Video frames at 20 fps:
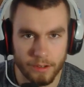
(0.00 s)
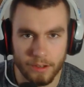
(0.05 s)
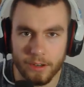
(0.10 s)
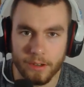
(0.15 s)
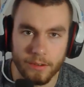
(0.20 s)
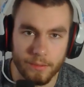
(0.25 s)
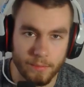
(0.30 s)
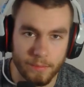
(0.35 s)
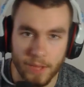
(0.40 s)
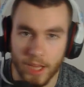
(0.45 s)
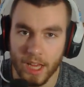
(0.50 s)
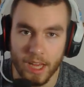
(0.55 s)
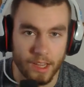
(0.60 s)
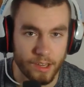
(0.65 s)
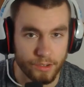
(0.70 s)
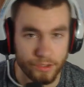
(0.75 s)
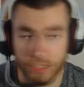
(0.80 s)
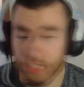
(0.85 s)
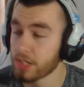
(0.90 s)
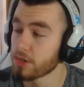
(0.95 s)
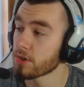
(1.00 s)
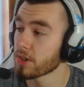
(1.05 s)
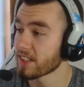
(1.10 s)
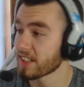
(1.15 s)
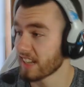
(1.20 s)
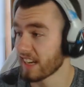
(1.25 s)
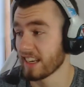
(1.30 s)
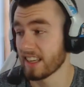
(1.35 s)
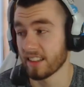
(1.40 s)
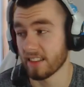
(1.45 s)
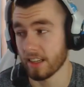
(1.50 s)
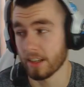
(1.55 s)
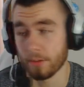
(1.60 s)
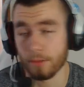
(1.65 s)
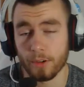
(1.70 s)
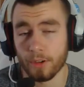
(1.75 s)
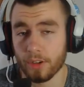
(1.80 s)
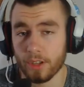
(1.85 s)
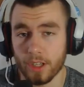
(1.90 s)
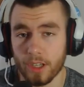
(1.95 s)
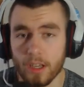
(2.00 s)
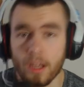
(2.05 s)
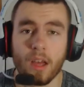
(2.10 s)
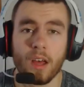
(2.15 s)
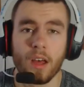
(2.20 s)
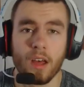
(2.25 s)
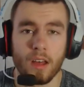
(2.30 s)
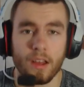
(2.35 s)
or Dedric to anything really,